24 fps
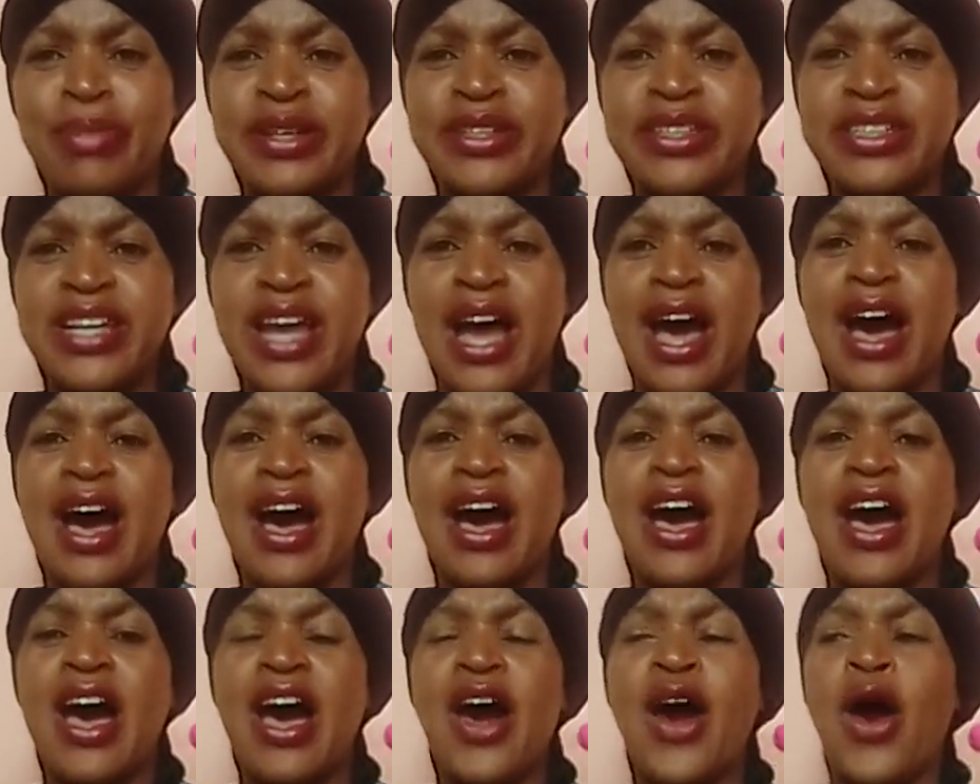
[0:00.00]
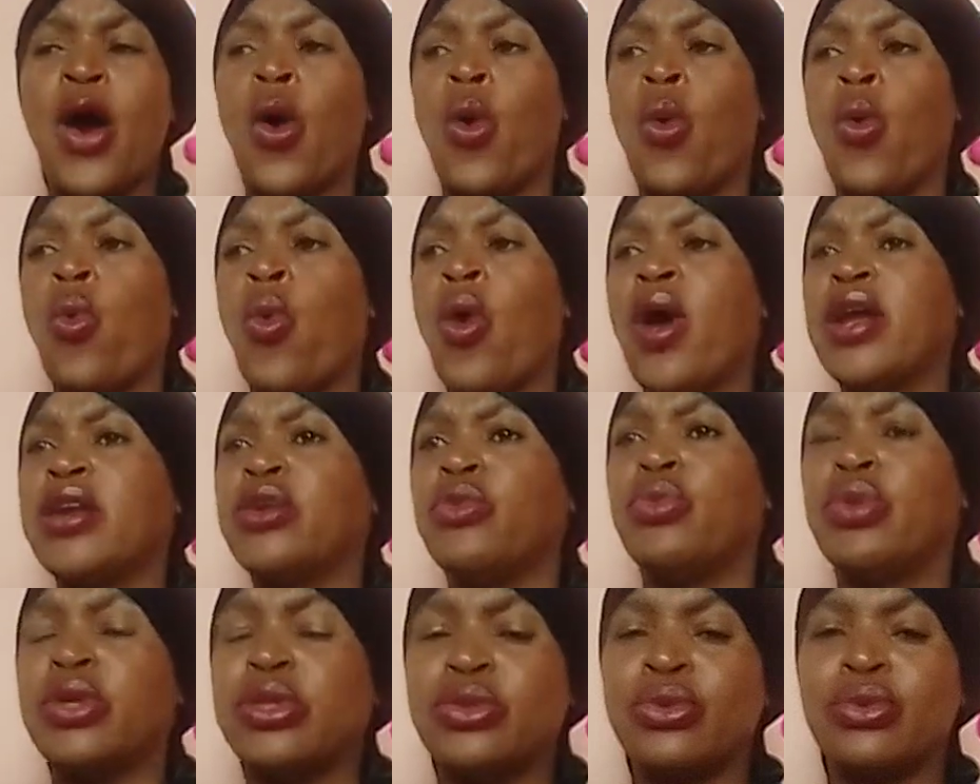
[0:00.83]
But yeah,
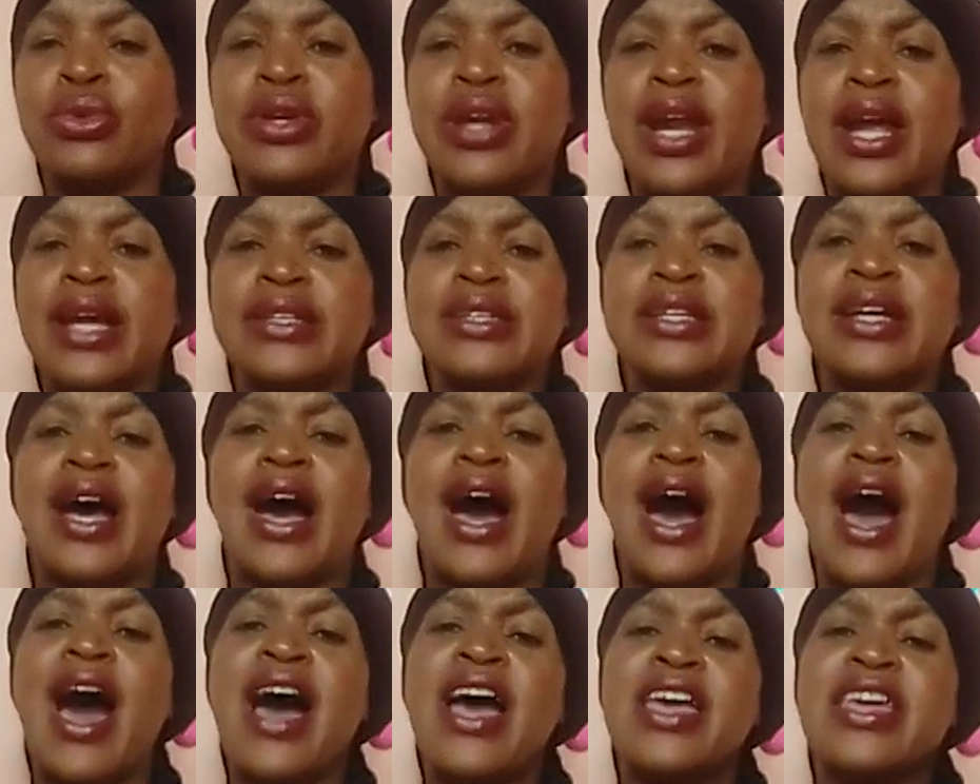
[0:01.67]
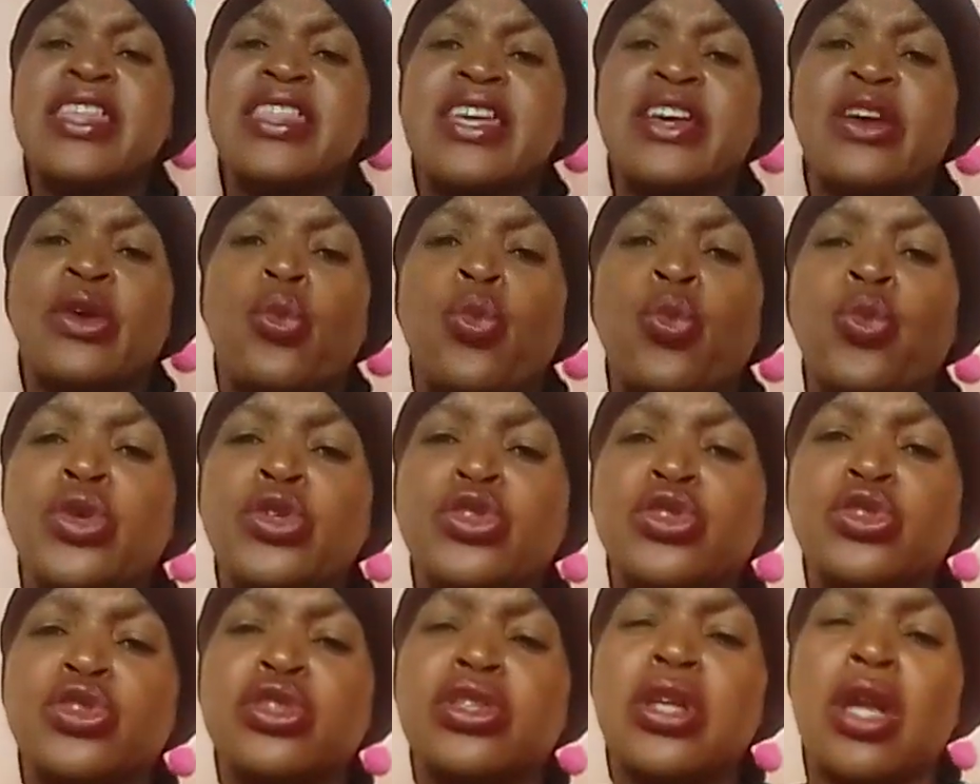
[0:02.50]
when we do that, I think we
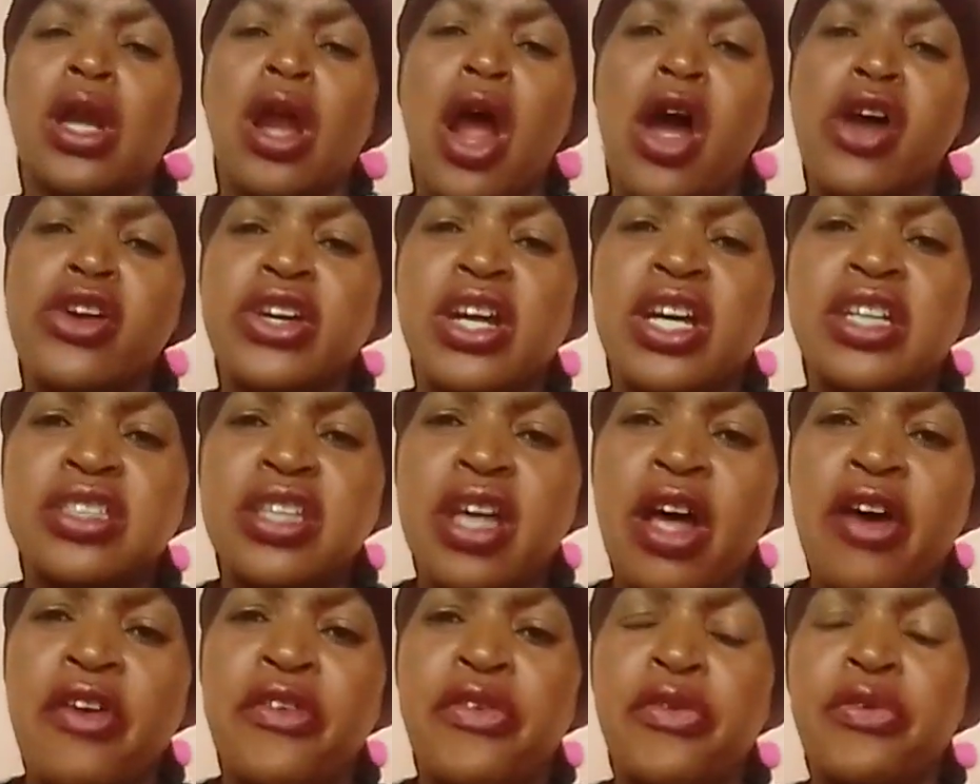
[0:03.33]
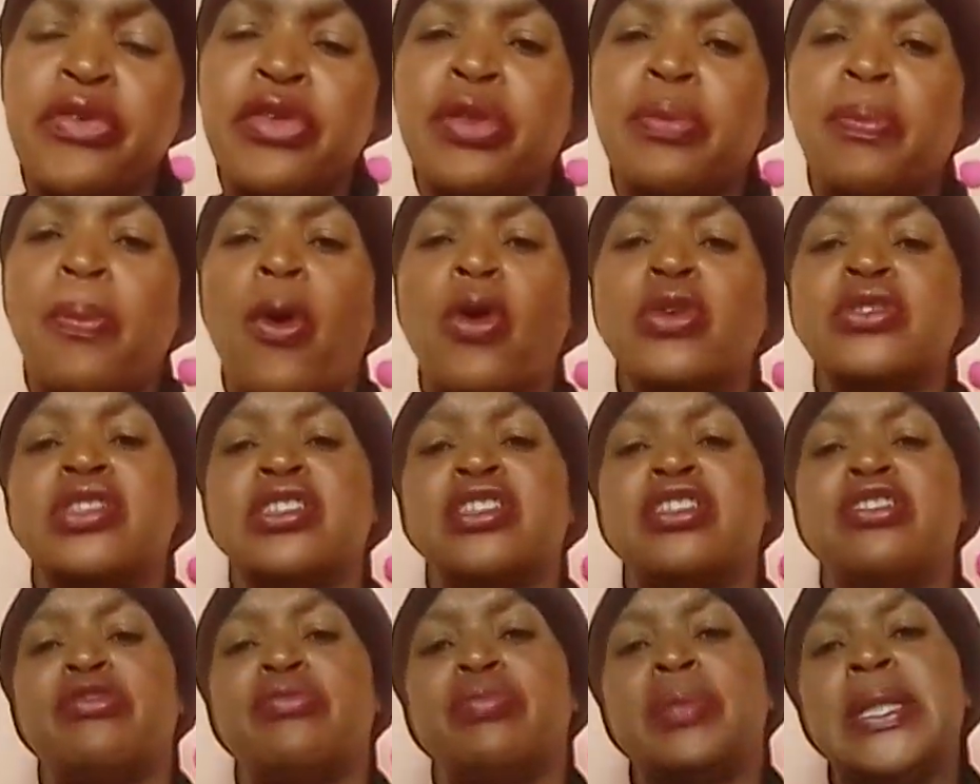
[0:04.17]
should surround ourselves with
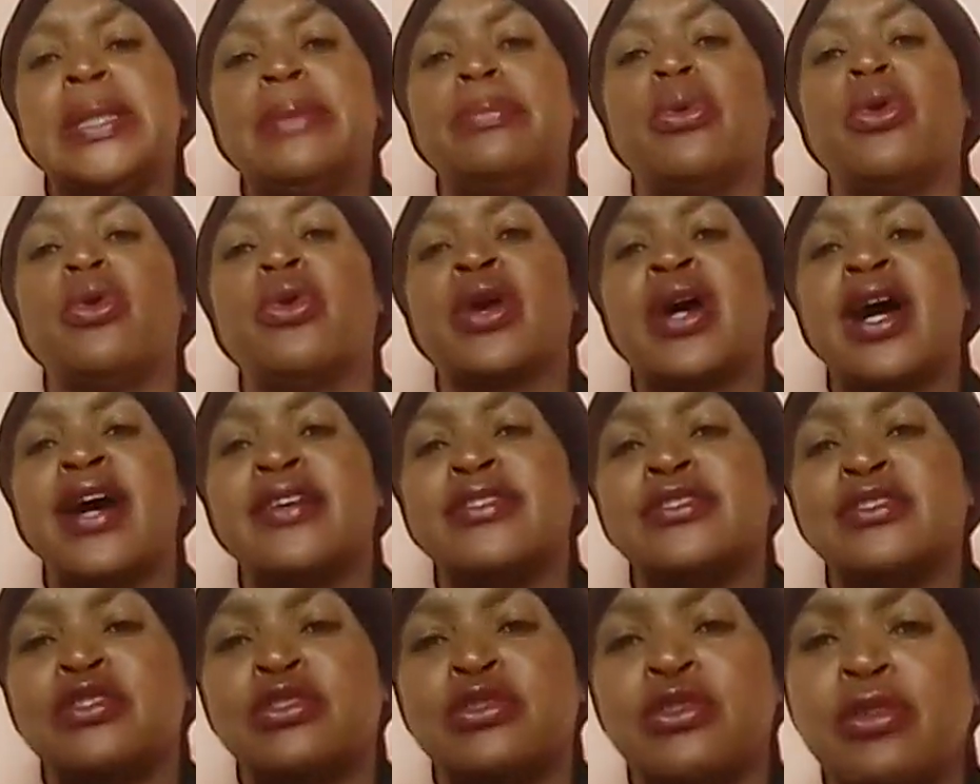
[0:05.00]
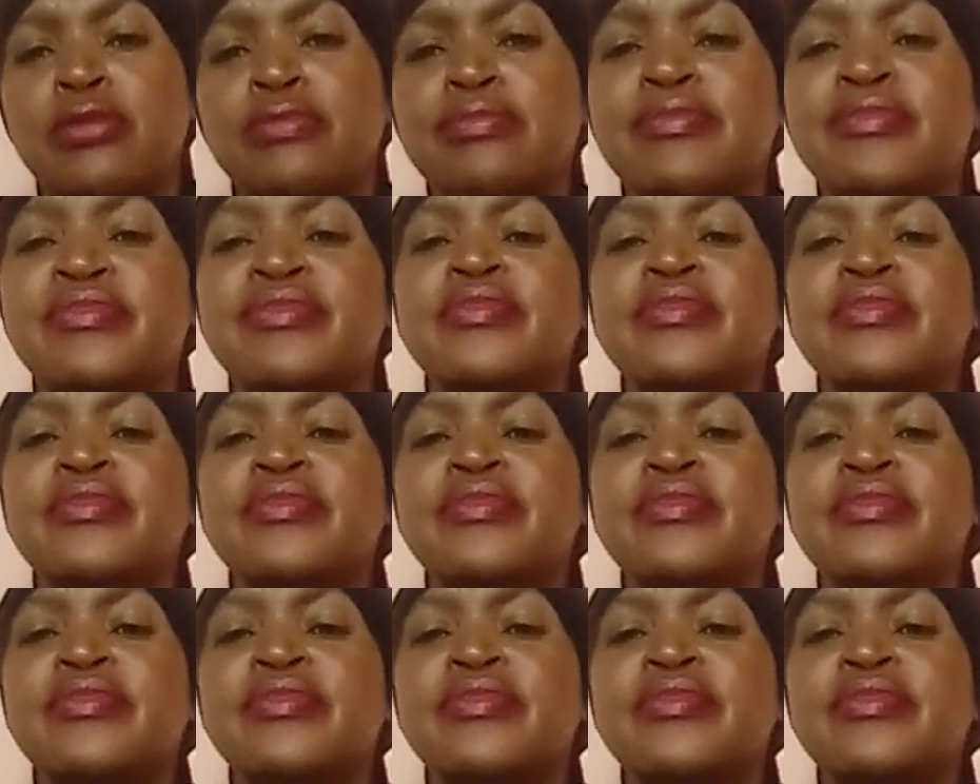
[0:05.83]
positive people, guys, you know.